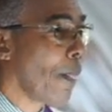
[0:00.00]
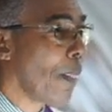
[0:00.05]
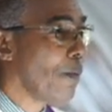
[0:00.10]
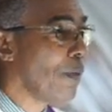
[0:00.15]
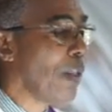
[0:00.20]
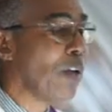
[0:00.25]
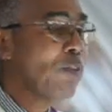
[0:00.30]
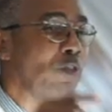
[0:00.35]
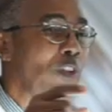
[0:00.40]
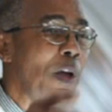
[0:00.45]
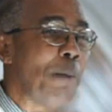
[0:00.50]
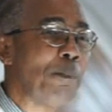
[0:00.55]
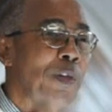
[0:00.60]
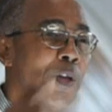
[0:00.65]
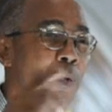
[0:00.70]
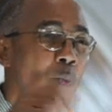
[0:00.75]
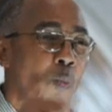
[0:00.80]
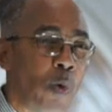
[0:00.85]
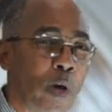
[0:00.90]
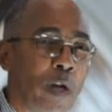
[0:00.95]
There's
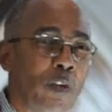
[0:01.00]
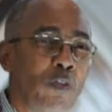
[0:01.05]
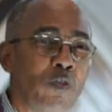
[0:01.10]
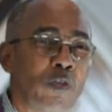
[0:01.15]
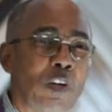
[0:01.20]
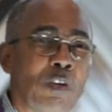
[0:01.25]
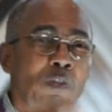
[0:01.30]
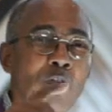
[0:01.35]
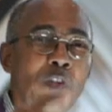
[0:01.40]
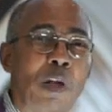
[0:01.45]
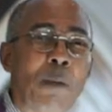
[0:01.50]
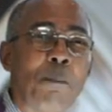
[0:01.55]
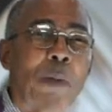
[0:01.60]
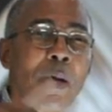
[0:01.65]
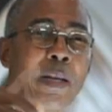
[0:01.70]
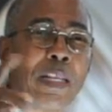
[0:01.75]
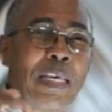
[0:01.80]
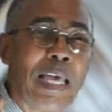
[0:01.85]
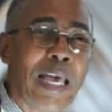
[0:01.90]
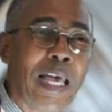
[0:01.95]
something worse than
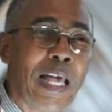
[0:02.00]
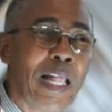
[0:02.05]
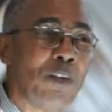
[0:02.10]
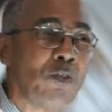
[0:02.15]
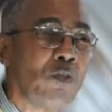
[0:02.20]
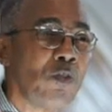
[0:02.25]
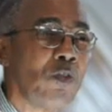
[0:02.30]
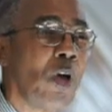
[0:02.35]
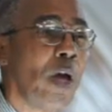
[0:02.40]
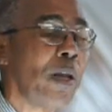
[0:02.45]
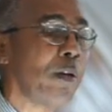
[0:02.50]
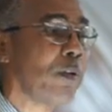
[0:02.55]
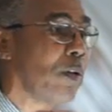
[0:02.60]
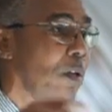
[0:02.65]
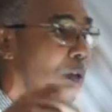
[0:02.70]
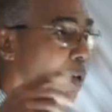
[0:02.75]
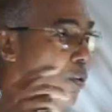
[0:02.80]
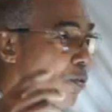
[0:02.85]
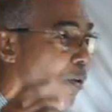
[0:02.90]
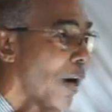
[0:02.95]
somebody else
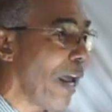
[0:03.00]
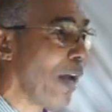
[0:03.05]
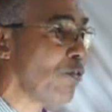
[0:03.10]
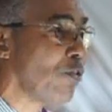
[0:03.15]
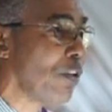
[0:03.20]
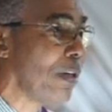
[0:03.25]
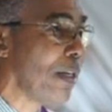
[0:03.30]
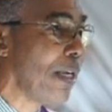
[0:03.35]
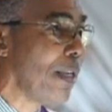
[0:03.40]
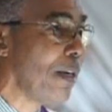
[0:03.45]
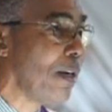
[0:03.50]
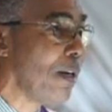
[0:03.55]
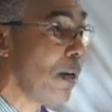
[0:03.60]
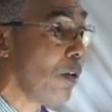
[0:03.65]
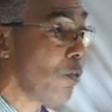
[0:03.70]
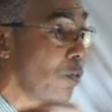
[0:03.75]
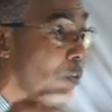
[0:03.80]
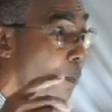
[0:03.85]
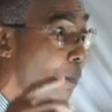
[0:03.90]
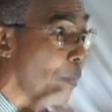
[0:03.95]
not congratulating
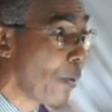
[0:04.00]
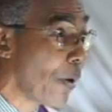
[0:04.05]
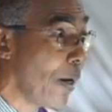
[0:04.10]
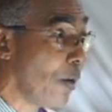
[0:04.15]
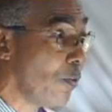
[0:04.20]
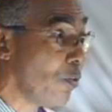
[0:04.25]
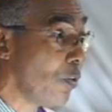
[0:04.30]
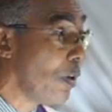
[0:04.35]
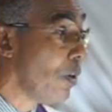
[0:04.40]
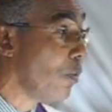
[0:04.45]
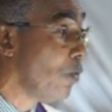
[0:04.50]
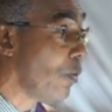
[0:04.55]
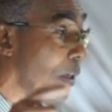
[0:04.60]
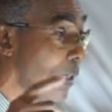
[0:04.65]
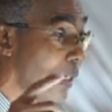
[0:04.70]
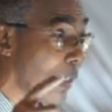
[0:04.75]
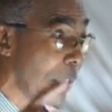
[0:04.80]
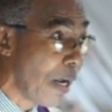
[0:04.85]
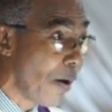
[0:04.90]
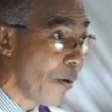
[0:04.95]
us and praising us
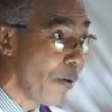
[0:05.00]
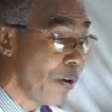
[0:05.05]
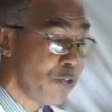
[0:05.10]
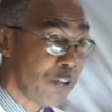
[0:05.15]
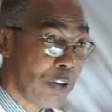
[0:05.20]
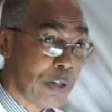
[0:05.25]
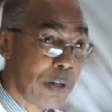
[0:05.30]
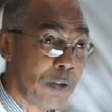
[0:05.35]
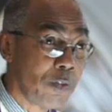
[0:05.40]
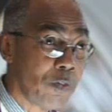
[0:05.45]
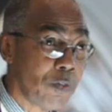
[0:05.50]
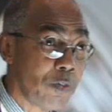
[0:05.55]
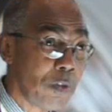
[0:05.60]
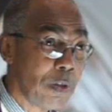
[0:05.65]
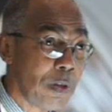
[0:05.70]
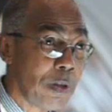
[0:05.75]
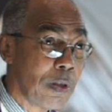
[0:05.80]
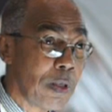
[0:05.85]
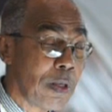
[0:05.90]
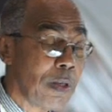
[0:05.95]
and encouraging us.
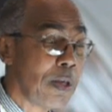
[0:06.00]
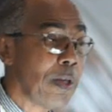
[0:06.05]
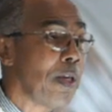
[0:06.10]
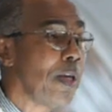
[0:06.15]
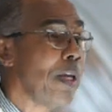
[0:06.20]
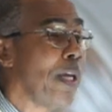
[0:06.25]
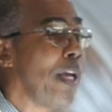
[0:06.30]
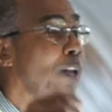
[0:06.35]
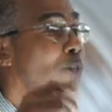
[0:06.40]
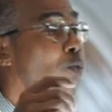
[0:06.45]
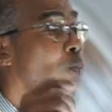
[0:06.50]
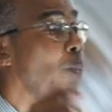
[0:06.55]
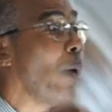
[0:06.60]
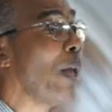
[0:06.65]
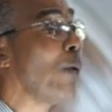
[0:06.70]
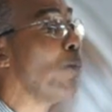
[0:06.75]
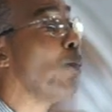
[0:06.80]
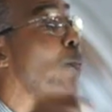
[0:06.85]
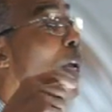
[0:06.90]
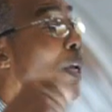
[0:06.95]
It's
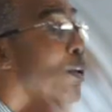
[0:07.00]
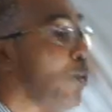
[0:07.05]
when we